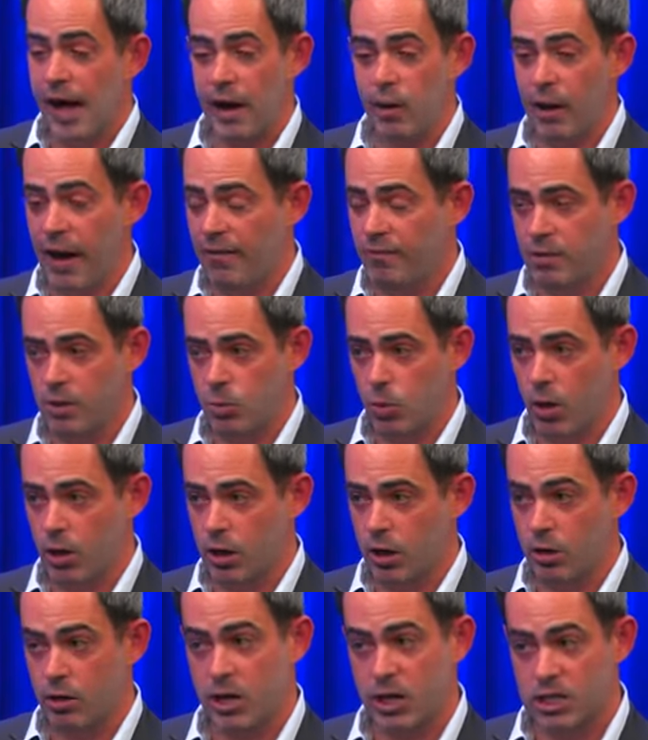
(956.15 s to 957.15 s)
And every
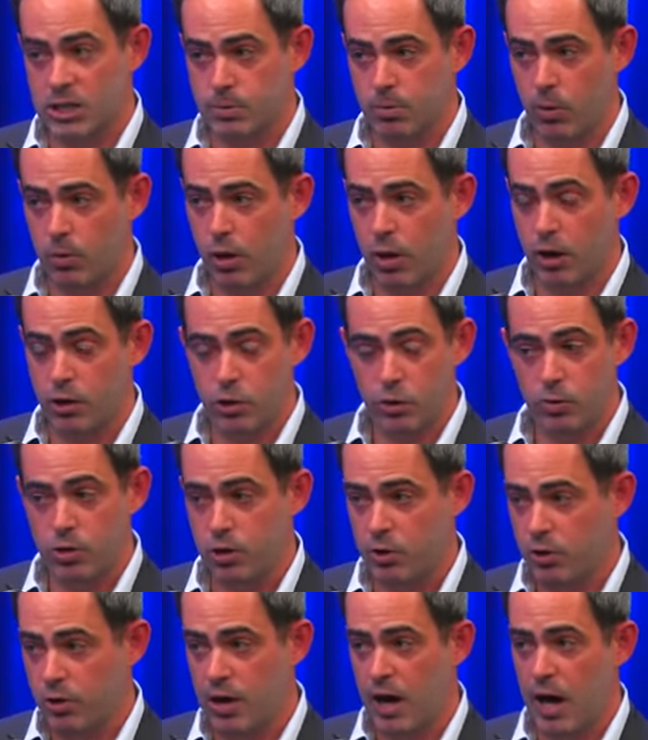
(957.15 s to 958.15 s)
worker, a
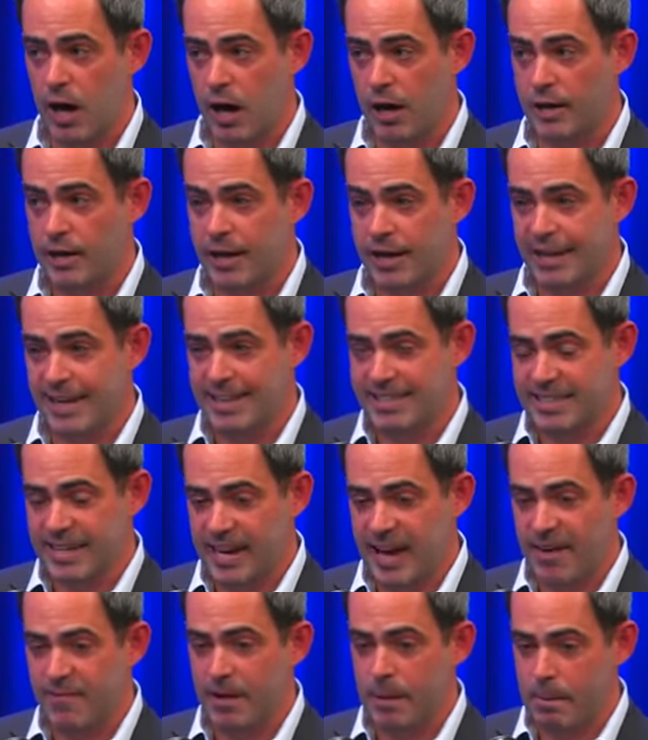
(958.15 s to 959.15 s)
union or not, is
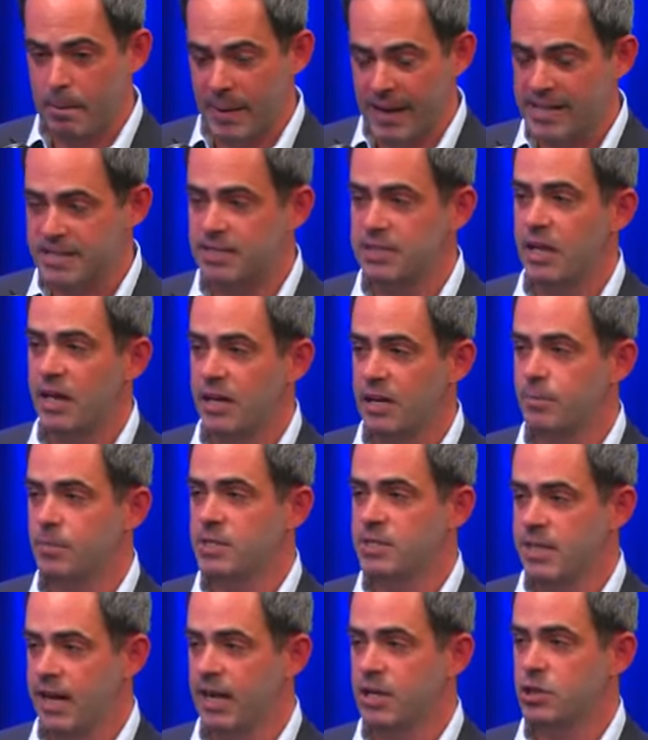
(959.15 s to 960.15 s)
going to have a baseline of
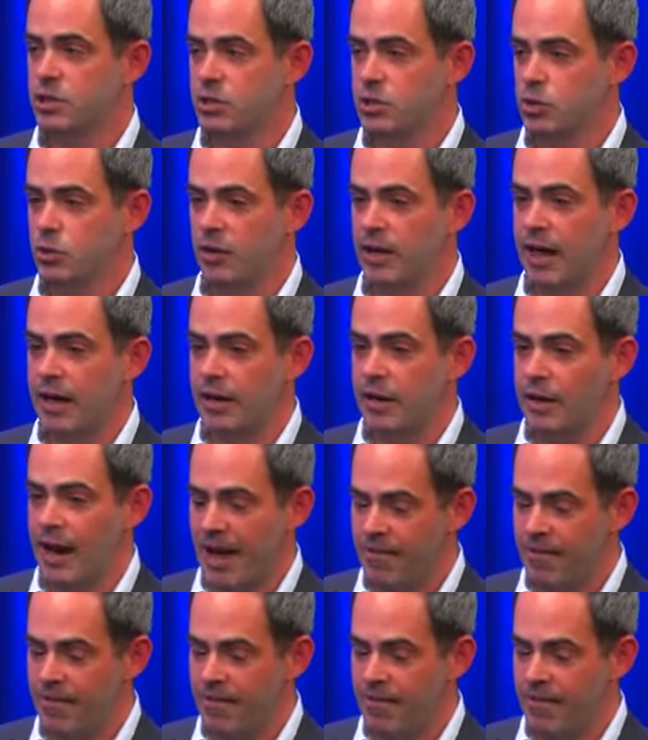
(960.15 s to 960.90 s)
protection so that